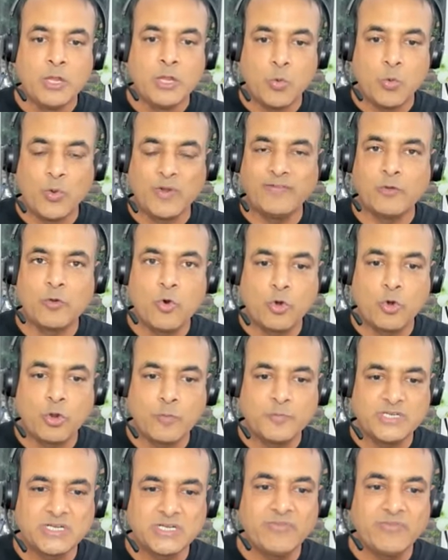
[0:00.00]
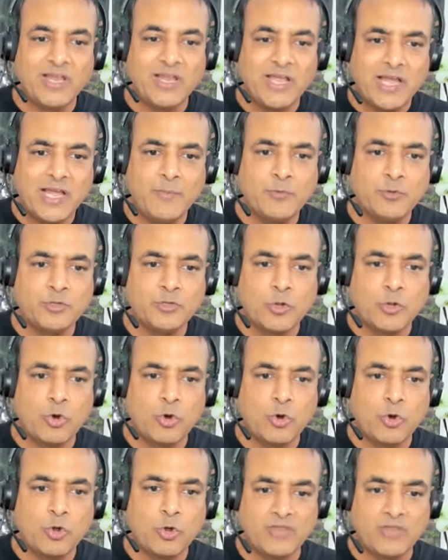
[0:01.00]
Now, what is the core objective? We'll come to the
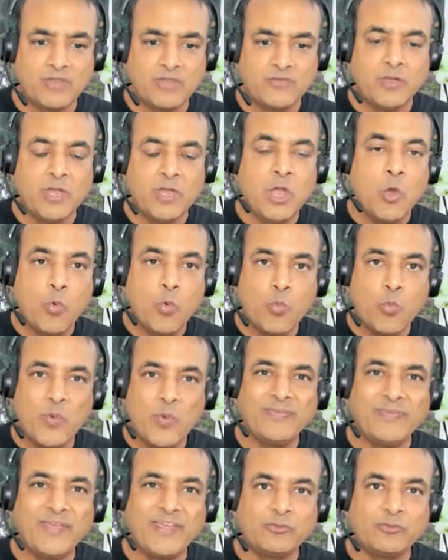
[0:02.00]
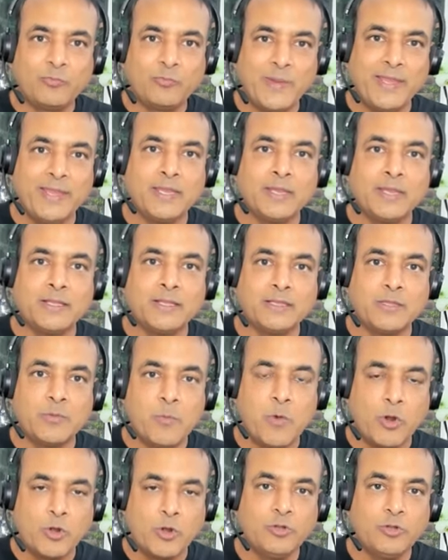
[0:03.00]
core objective once I explain the
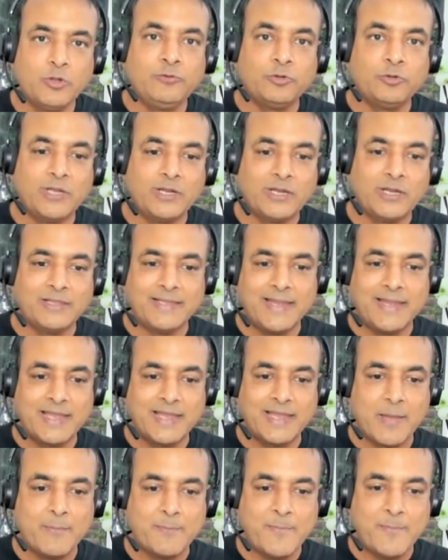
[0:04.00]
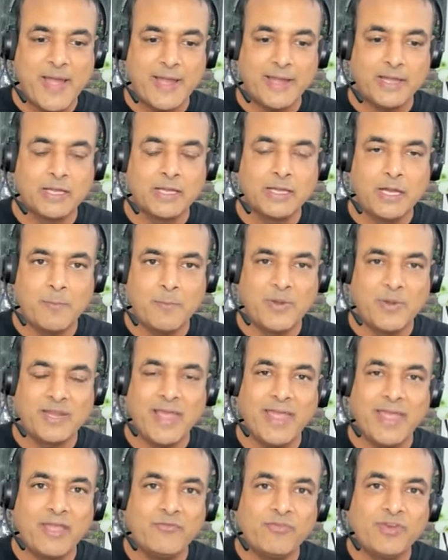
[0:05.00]
module so that then I come back. But
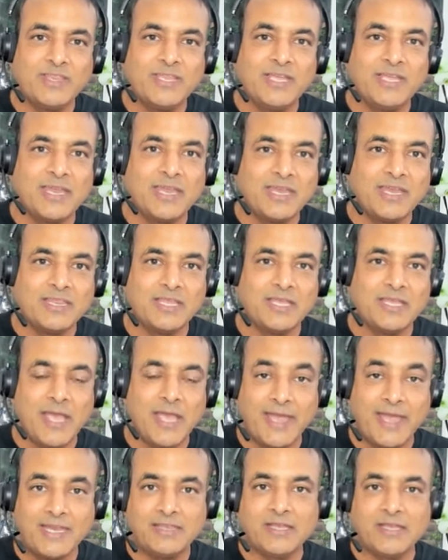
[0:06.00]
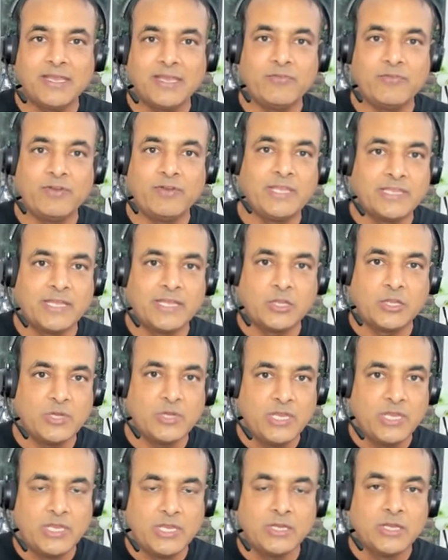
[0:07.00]
everything and anything and everything that you
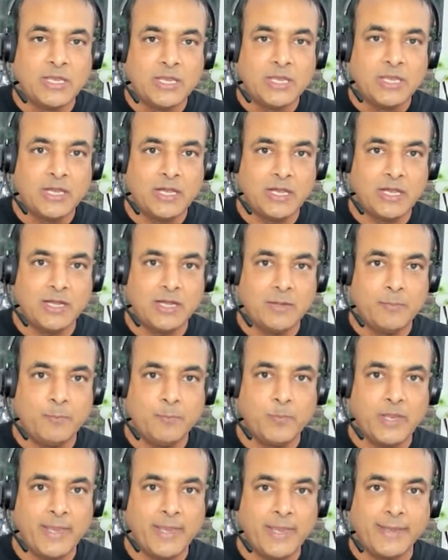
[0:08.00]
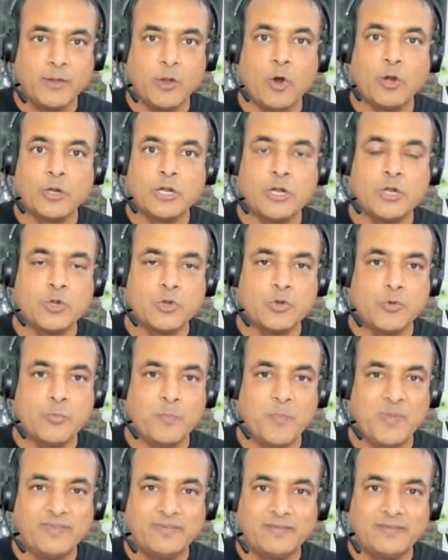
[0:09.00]
need in order to
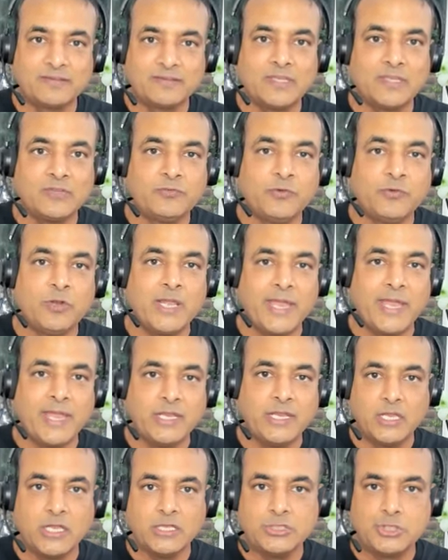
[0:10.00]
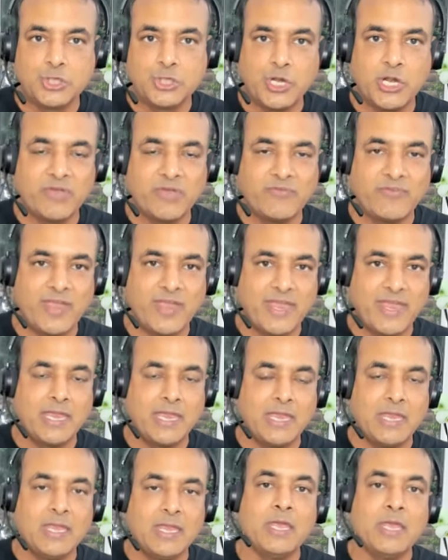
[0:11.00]
be successful in generative
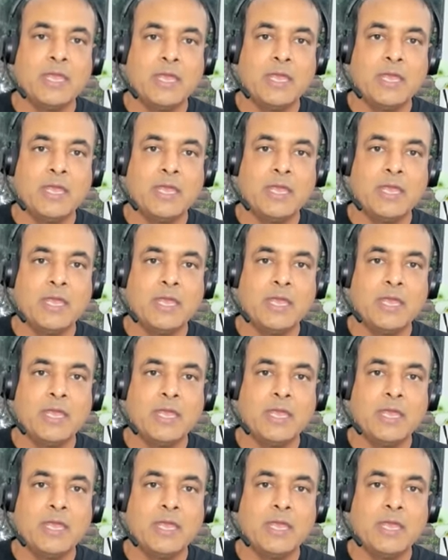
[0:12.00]
AI